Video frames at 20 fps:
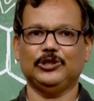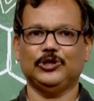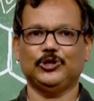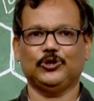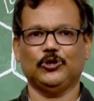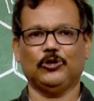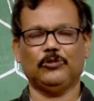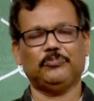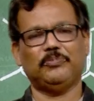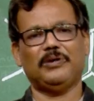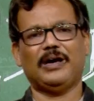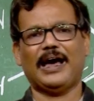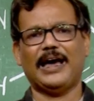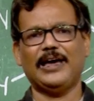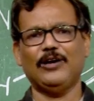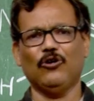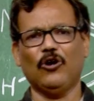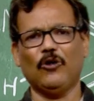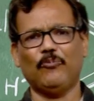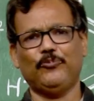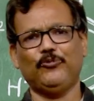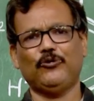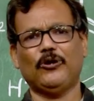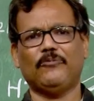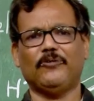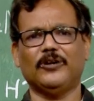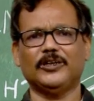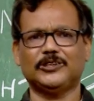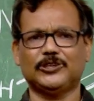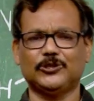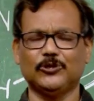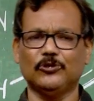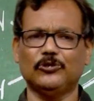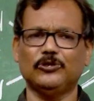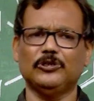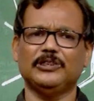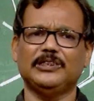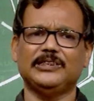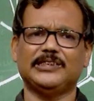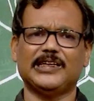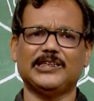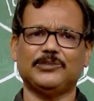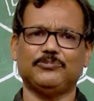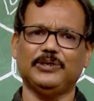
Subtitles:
So, I hope you have understood. This has